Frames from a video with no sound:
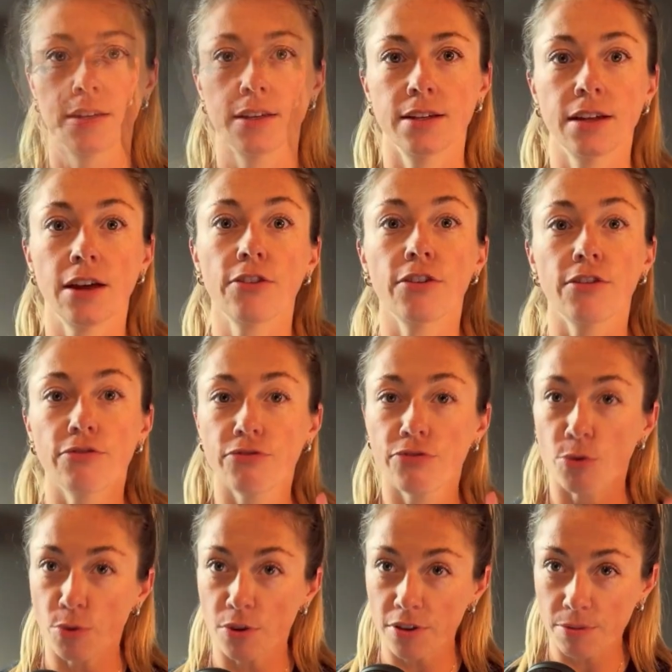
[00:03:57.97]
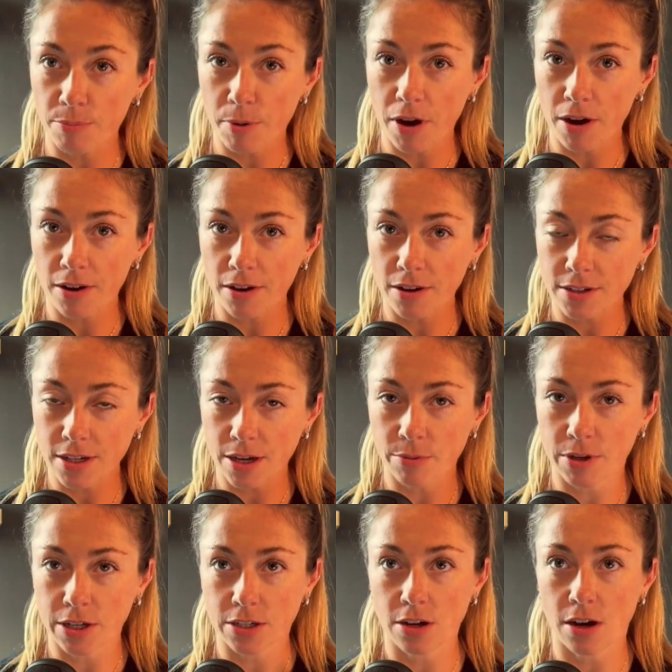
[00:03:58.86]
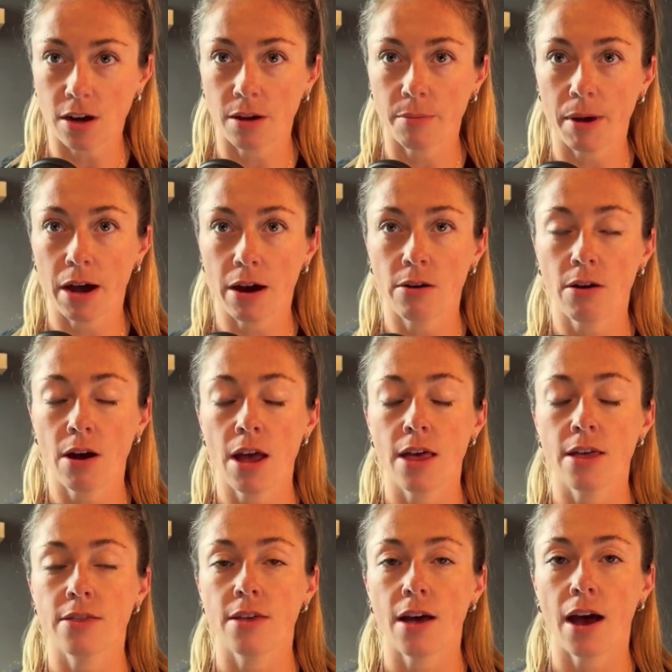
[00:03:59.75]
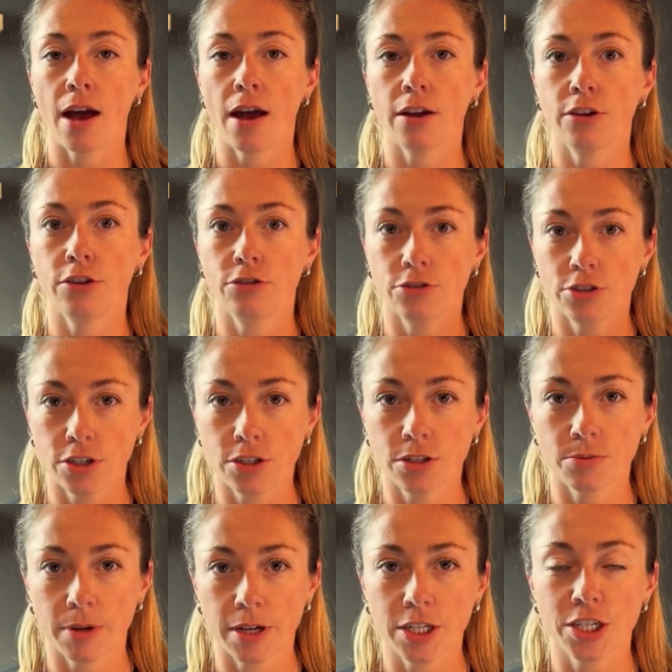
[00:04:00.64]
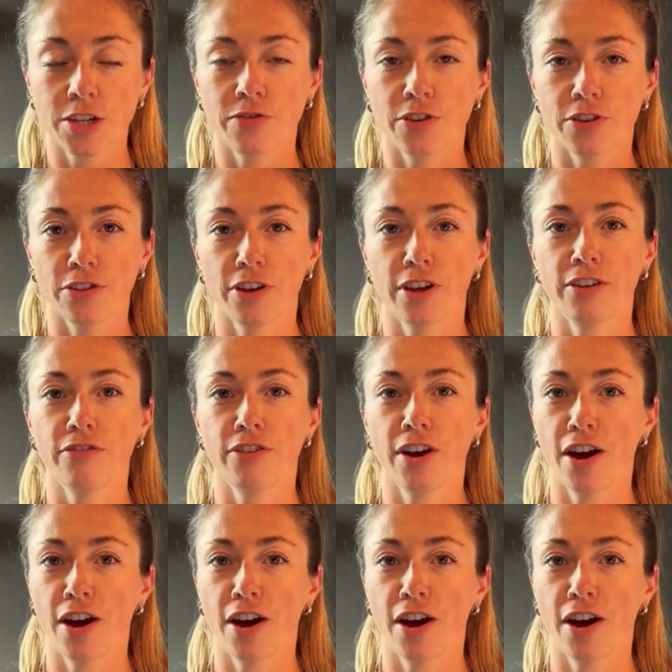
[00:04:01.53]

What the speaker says: Now, the fourth product I want to talk about that you should switch if you're looking for